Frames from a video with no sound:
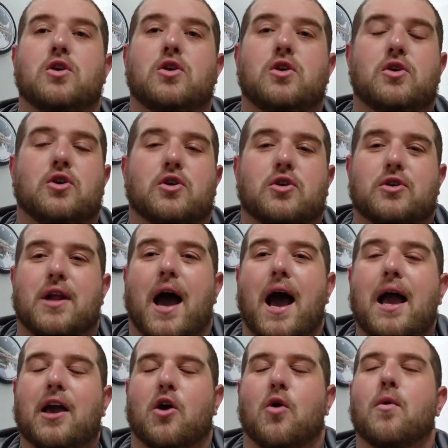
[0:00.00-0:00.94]
you're
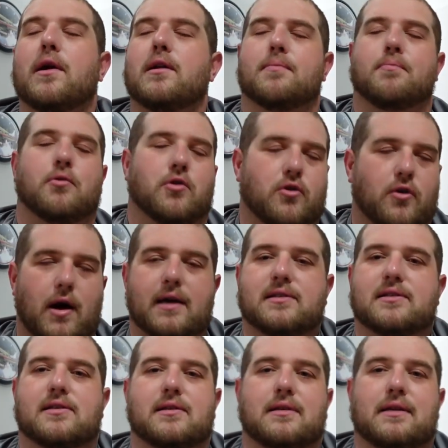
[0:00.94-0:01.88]
not going to
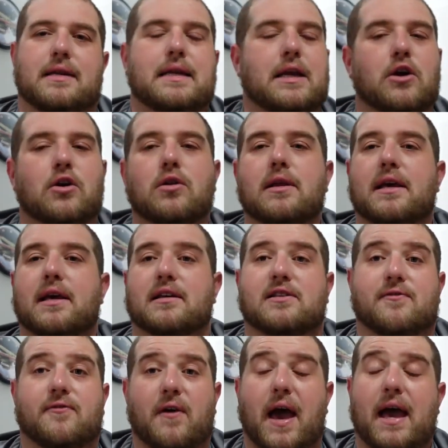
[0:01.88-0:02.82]
progress nearly
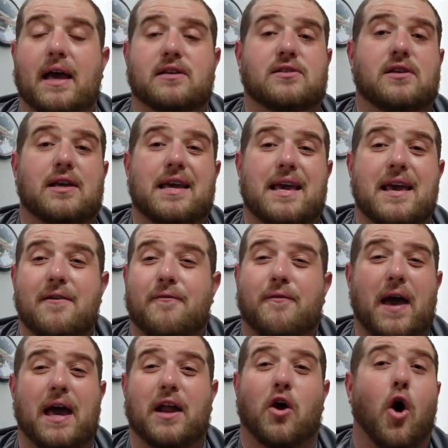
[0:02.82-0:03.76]
as fast, if
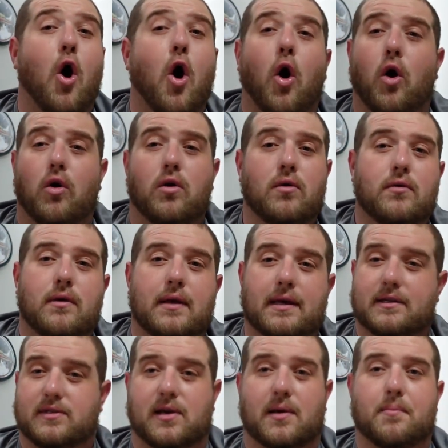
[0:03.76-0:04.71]
at all,
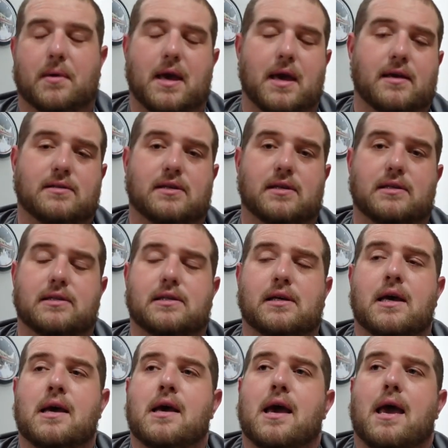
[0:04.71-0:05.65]
in some cases.
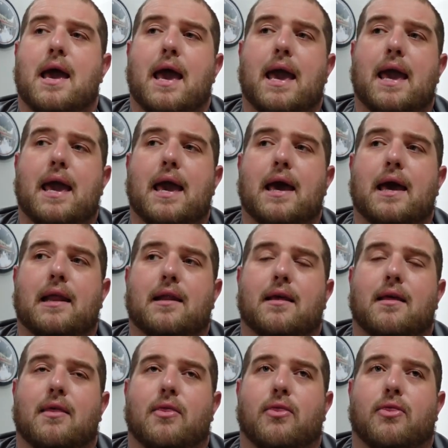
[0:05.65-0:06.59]
And
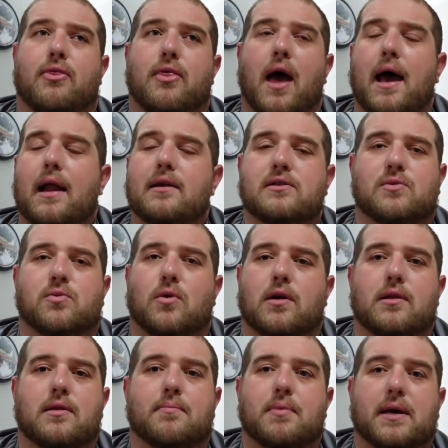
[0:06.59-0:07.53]
that is one
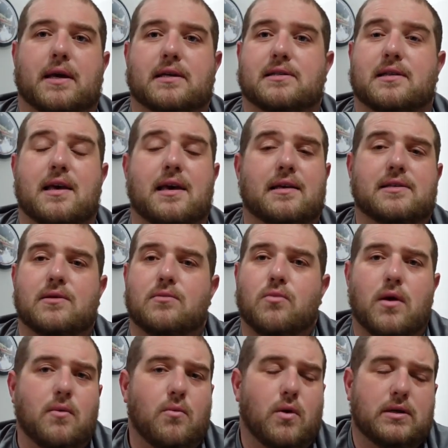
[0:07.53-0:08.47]
of the biggest things.
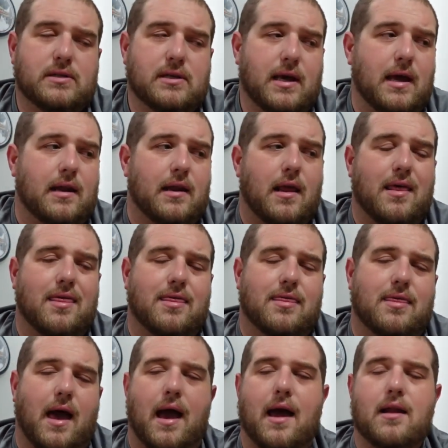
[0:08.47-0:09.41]
And once again,
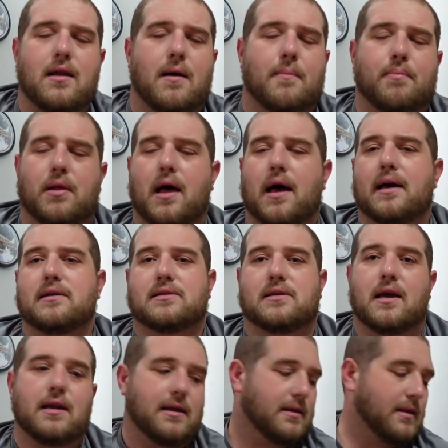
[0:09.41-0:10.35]
that applies
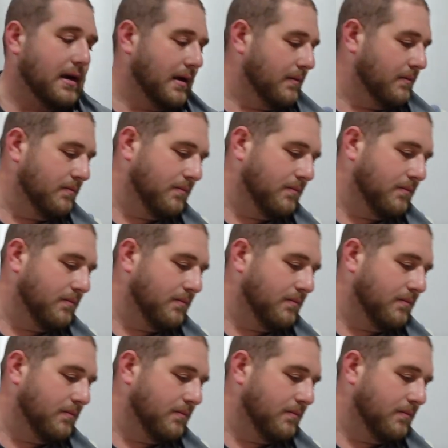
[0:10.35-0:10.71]
to anything.